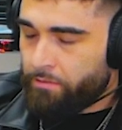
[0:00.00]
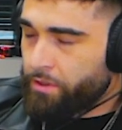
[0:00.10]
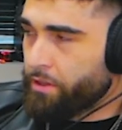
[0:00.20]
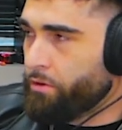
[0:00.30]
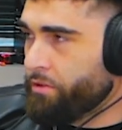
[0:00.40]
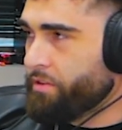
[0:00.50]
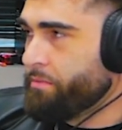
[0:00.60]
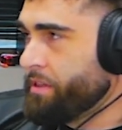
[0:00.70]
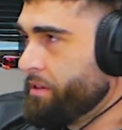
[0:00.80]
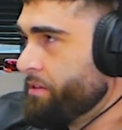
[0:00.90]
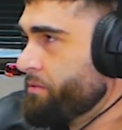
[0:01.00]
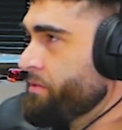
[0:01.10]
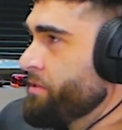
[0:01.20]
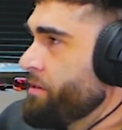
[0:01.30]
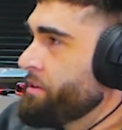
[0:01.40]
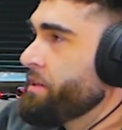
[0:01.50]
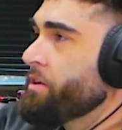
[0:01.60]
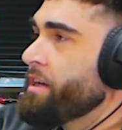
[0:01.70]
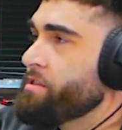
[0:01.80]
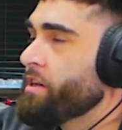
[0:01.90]
Really cool. So many. We can go
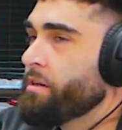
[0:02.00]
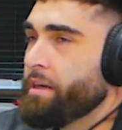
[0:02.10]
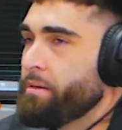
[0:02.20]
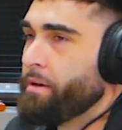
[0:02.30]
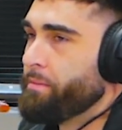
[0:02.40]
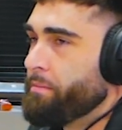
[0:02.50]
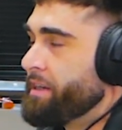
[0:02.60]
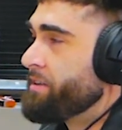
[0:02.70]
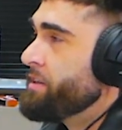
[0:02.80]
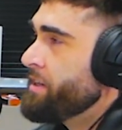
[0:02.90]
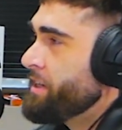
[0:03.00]
down talking about hip hop. I'm down.